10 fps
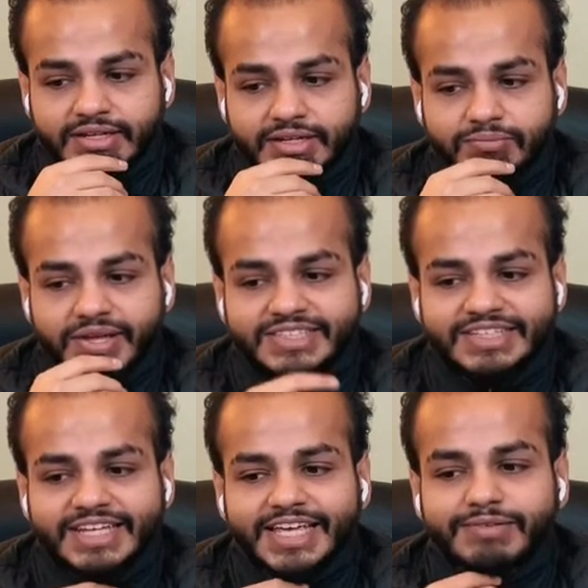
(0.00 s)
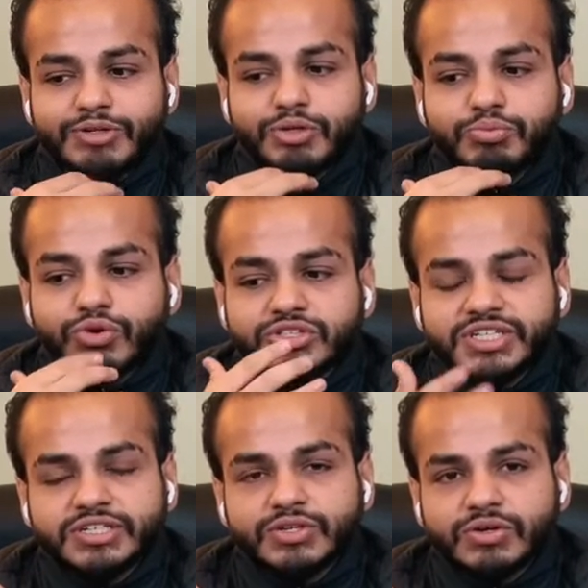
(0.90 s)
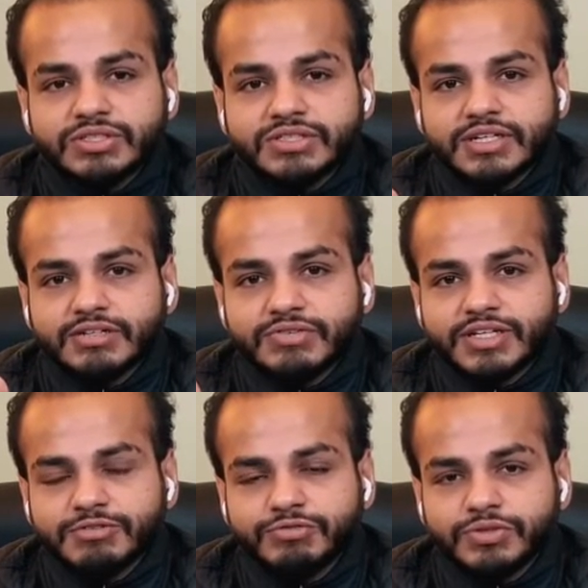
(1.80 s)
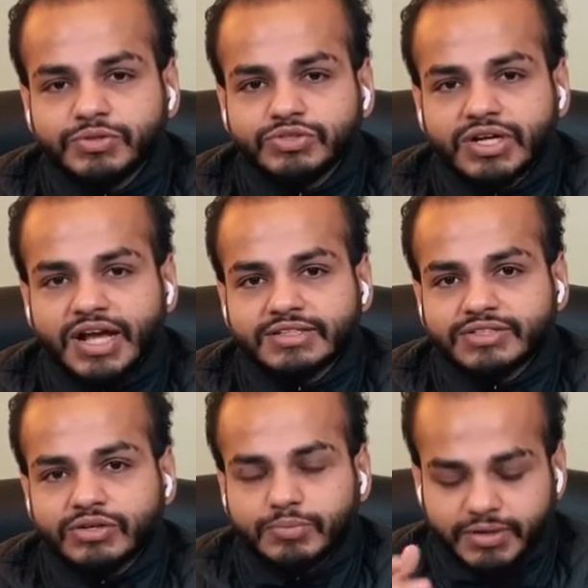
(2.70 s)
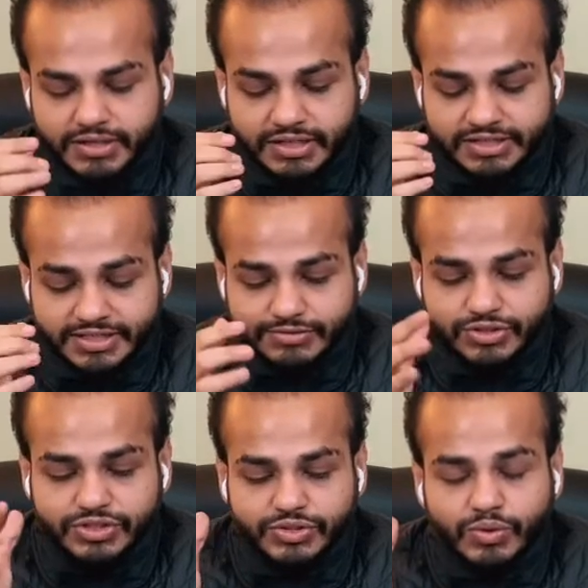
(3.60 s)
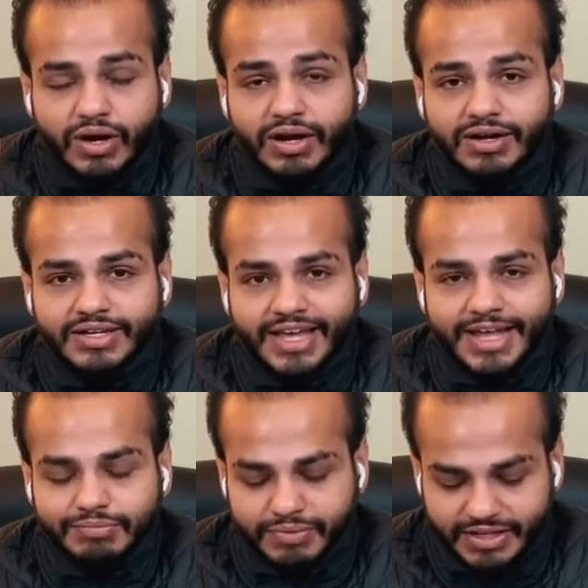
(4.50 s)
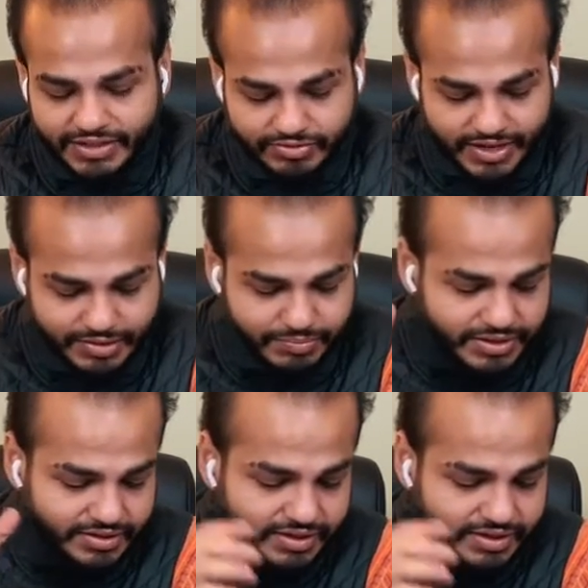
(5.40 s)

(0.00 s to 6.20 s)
basically able to project yourself in a future as your abundant self. So you can't believe that, but